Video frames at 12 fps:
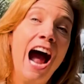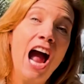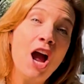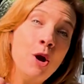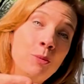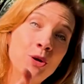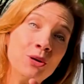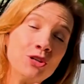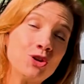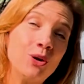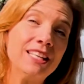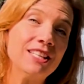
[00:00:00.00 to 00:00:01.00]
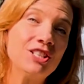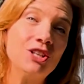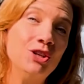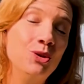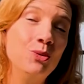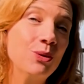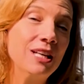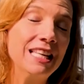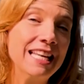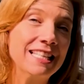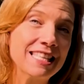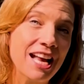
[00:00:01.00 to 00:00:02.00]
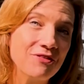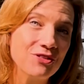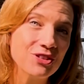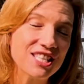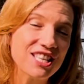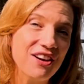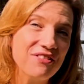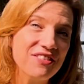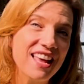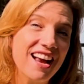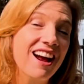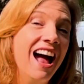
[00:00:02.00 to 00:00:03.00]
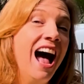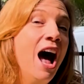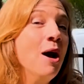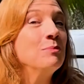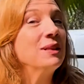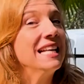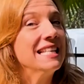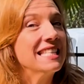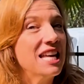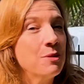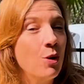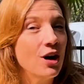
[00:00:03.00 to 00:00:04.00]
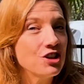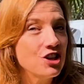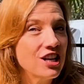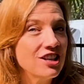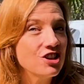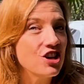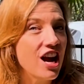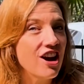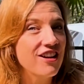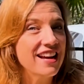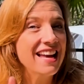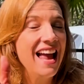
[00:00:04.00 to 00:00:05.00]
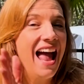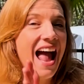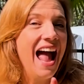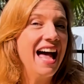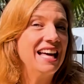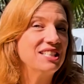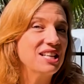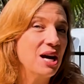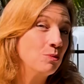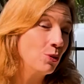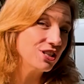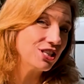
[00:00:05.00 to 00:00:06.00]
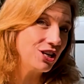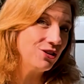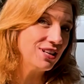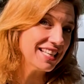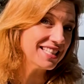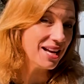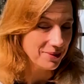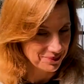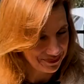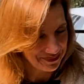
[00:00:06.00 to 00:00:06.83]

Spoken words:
I hope you enjoyed it too. Really insightful stuff there. Please keep watching, sharing, and we'll see you next time.